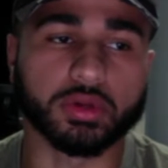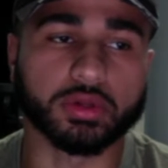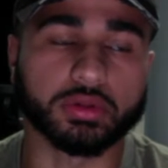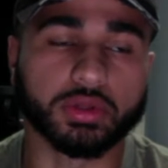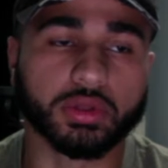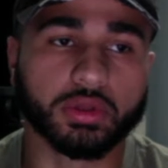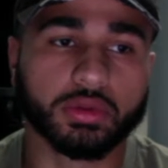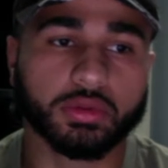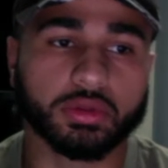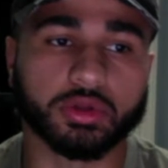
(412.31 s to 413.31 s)
And
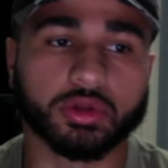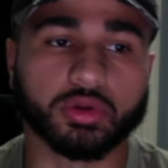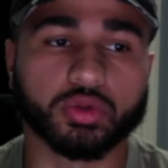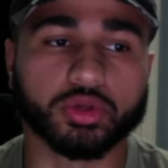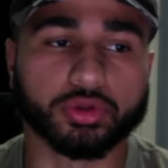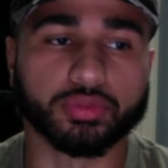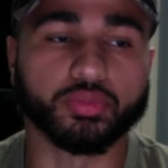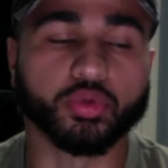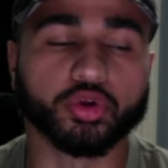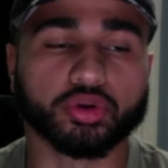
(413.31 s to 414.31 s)
when
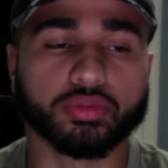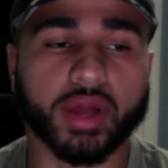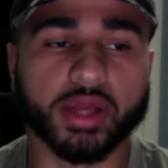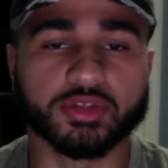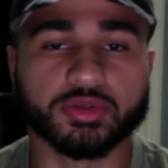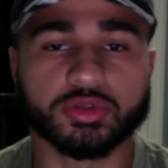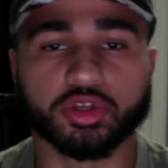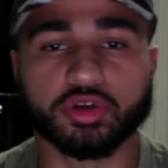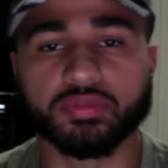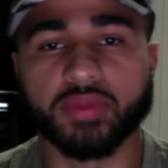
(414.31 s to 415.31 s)
your mind
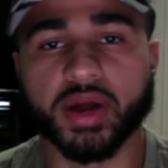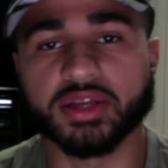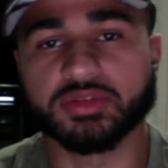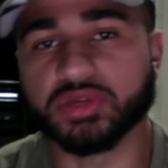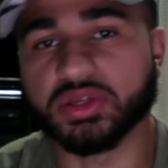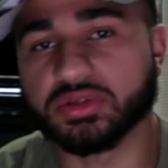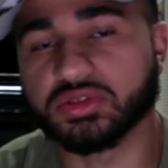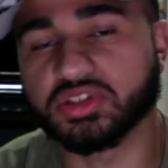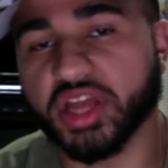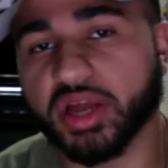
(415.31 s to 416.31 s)
is being
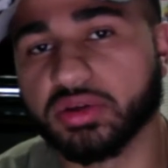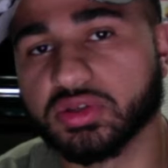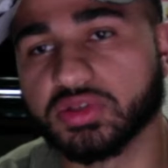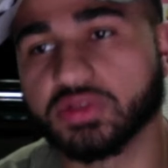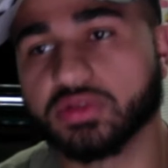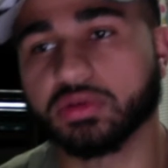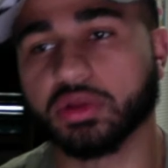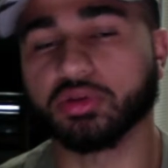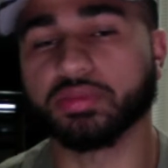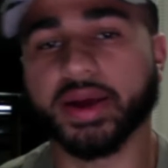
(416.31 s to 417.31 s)
challenged
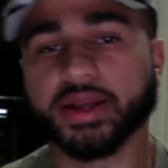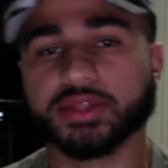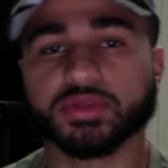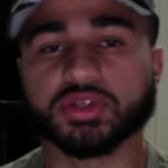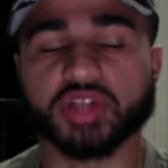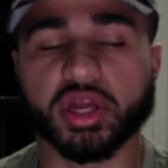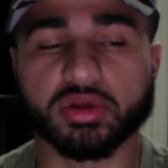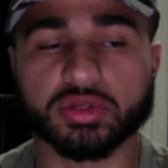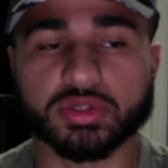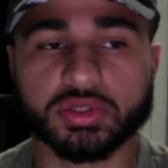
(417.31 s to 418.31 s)
and your body's being
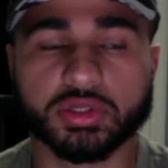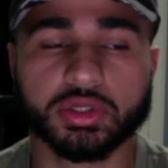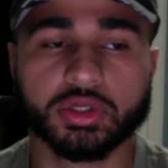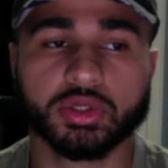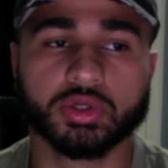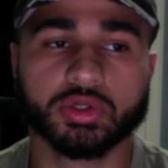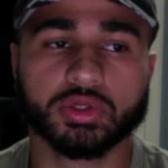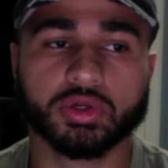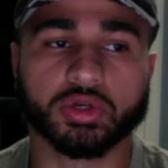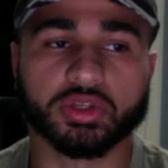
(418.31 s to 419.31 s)
challenged
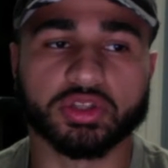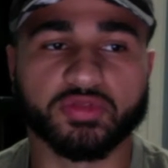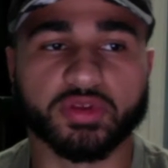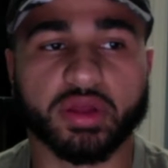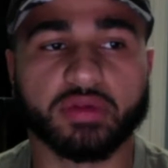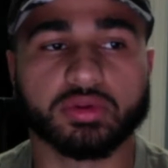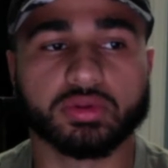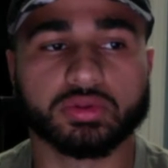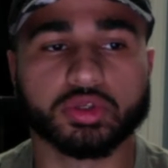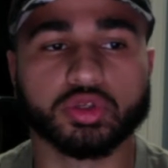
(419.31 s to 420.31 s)
on a different
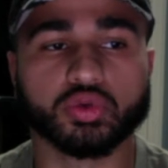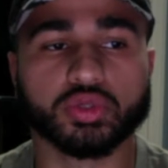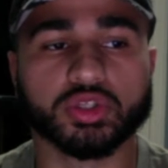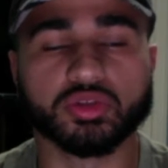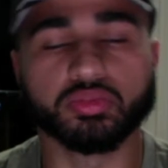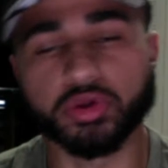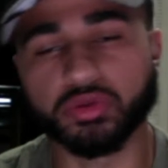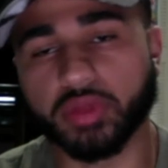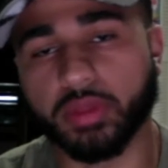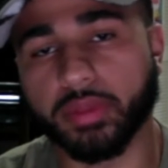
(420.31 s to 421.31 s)
level, you need to break
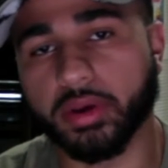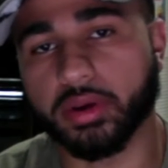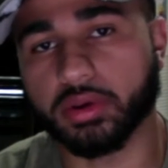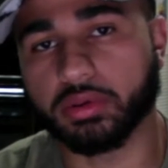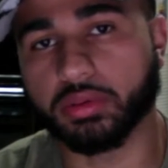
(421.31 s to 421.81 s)
through that barrier, no